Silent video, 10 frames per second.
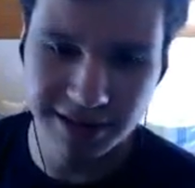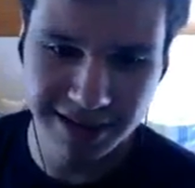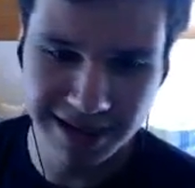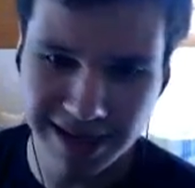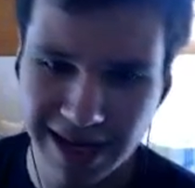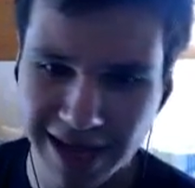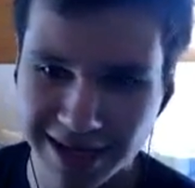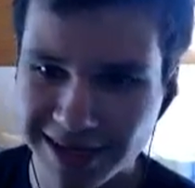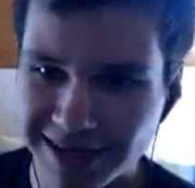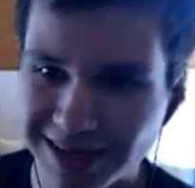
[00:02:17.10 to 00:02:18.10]
that's it.
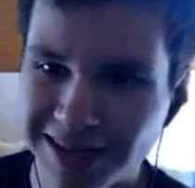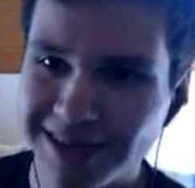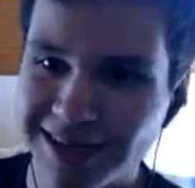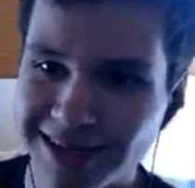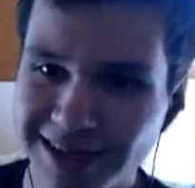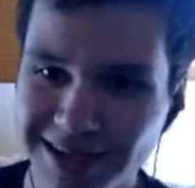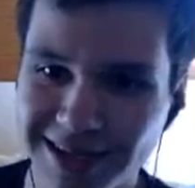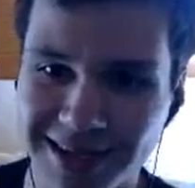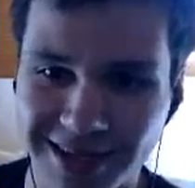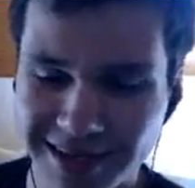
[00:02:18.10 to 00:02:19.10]
That's
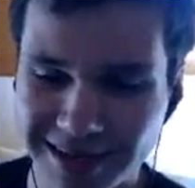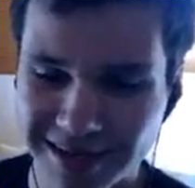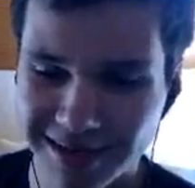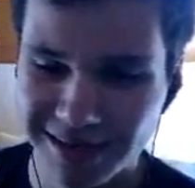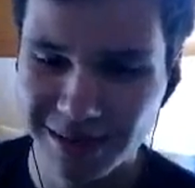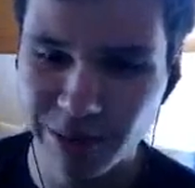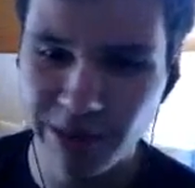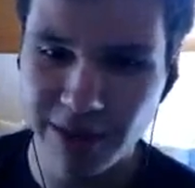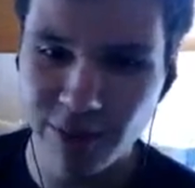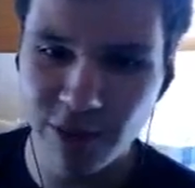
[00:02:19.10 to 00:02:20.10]
it. It's
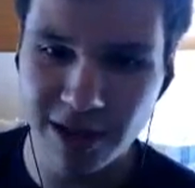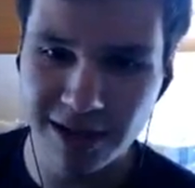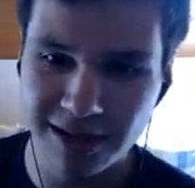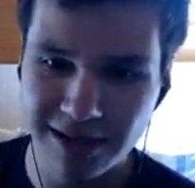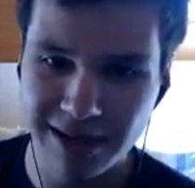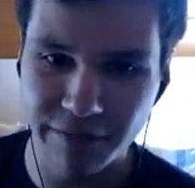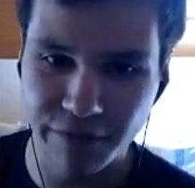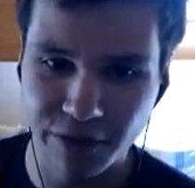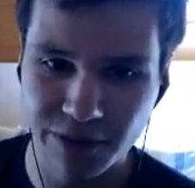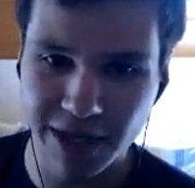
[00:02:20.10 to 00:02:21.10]
really, really
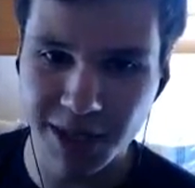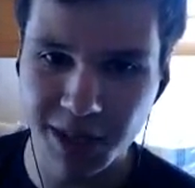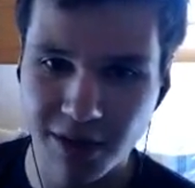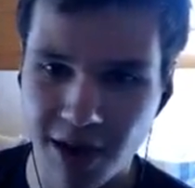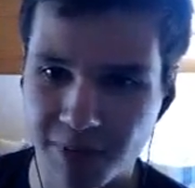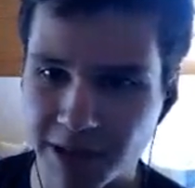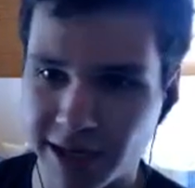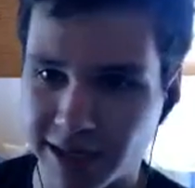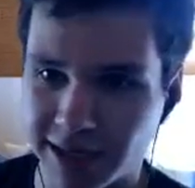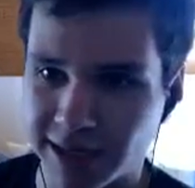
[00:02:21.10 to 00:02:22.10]
difficult to actually go up
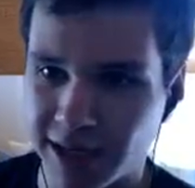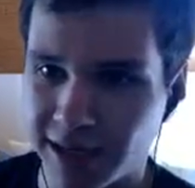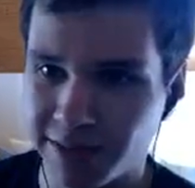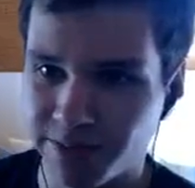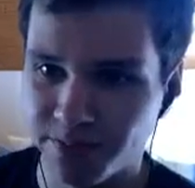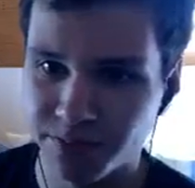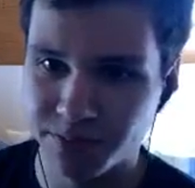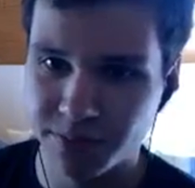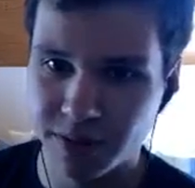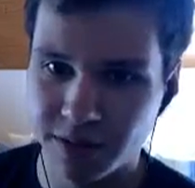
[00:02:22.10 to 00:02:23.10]
against that.
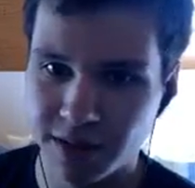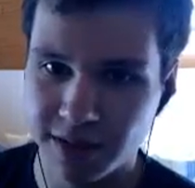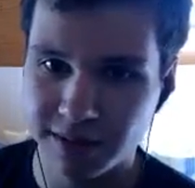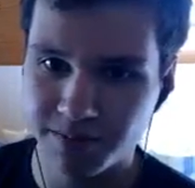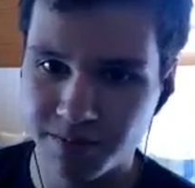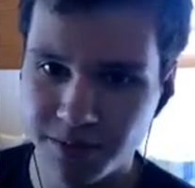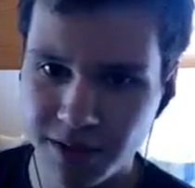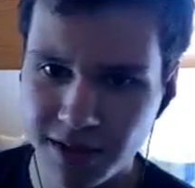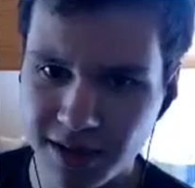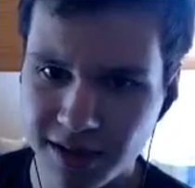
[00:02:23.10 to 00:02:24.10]
Like,
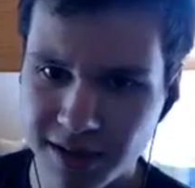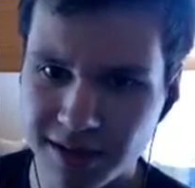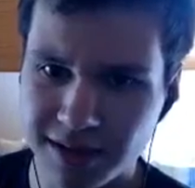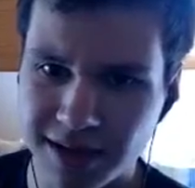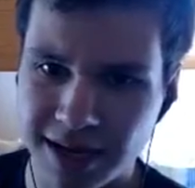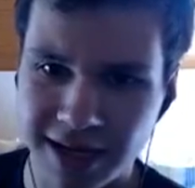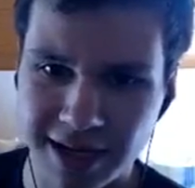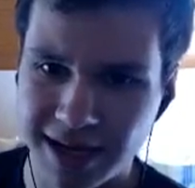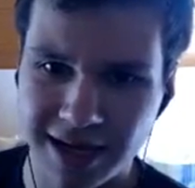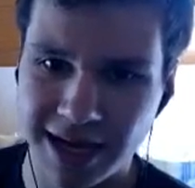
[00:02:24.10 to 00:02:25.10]
no, I,
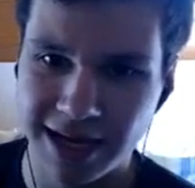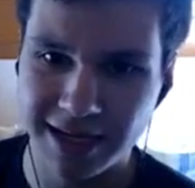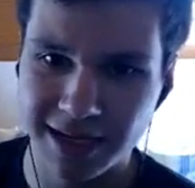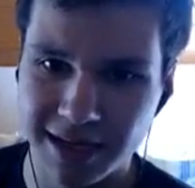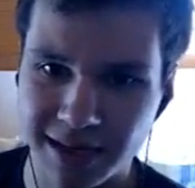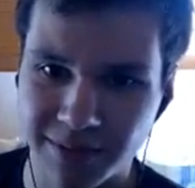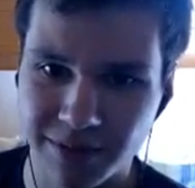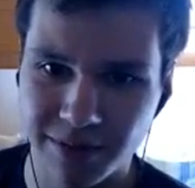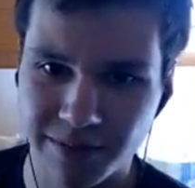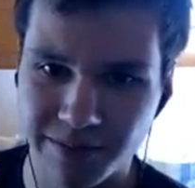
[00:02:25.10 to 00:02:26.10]
I hate it. I'm,
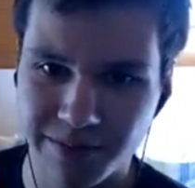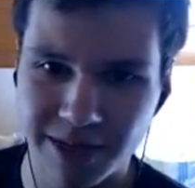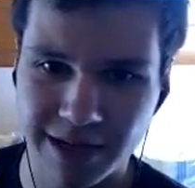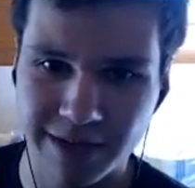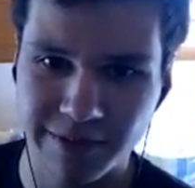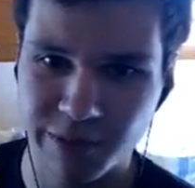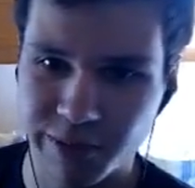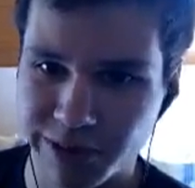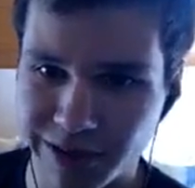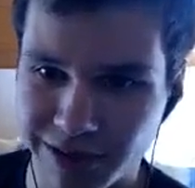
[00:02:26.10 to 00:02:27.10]
like, if I'm
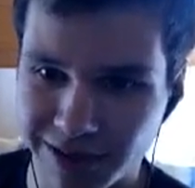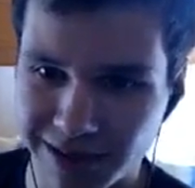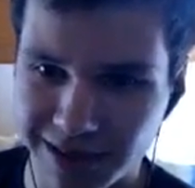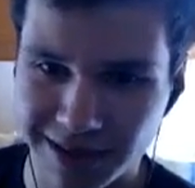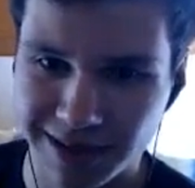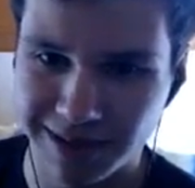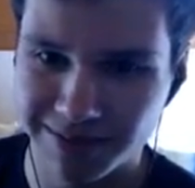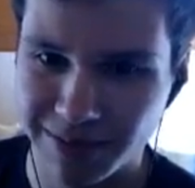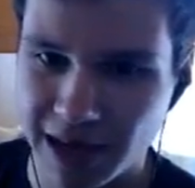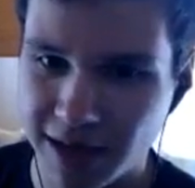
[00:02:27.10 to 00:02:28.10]
completely honest, it's just
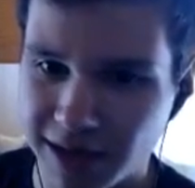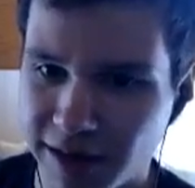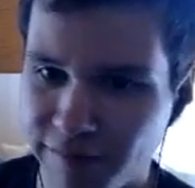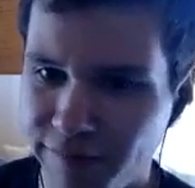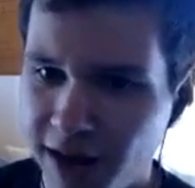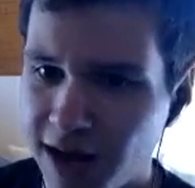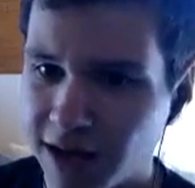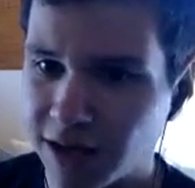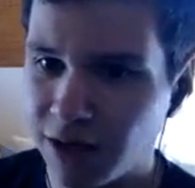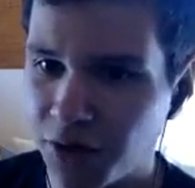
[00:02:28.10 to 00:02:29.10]

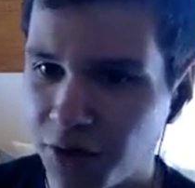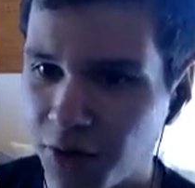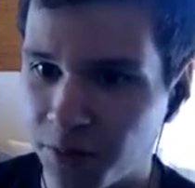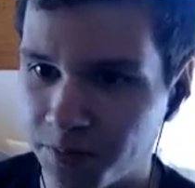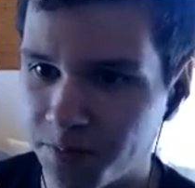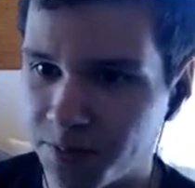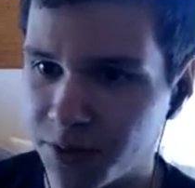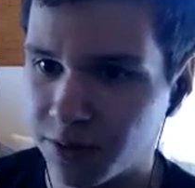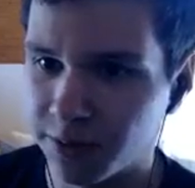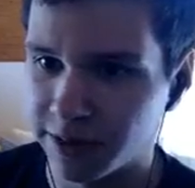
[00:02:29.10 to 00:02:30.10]
Fuck you!
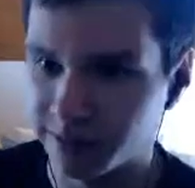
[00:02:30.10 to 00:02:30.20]
Oh well.